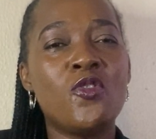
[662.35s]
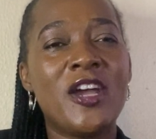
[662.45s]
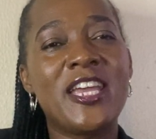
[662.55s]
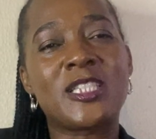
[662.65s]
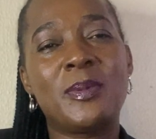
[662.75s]

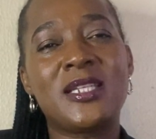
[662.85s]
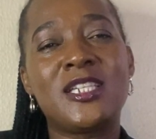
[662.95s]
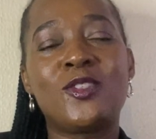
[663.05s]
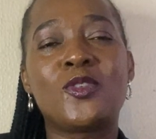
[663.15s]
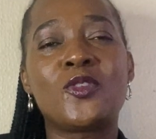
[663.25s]
are
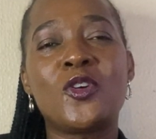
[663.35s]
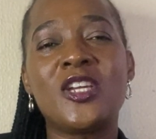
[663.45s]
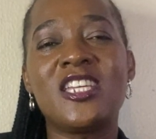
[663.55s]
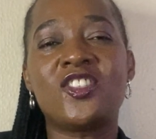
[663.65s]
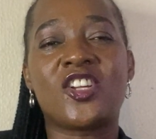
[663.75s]
expected to know
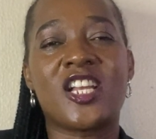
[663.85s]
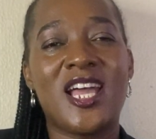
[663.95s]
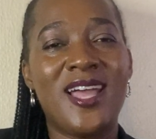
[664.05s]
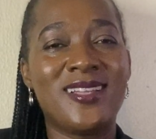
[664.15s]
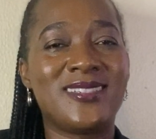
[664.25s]
each
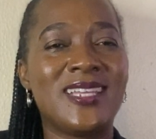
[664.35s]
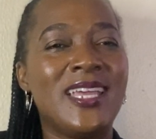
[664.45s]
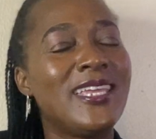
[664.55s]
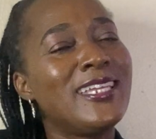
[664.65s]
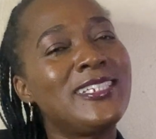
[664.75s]
gland
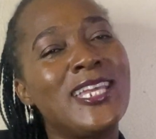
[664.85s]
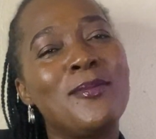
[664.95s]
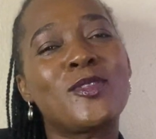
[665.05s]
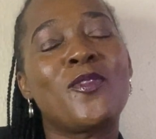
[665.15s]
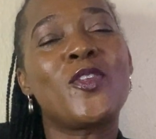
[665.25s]
in
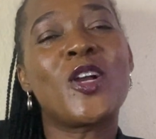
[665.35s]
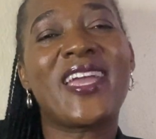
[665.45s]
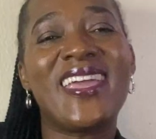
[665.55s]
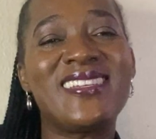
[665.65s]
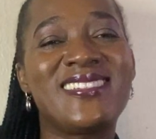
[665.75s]
terms of
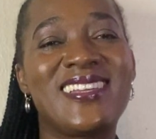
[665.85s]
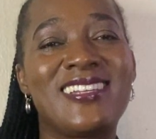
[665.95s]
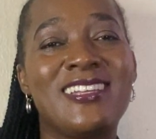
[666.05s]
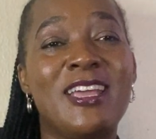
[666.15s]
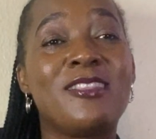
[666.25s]
location,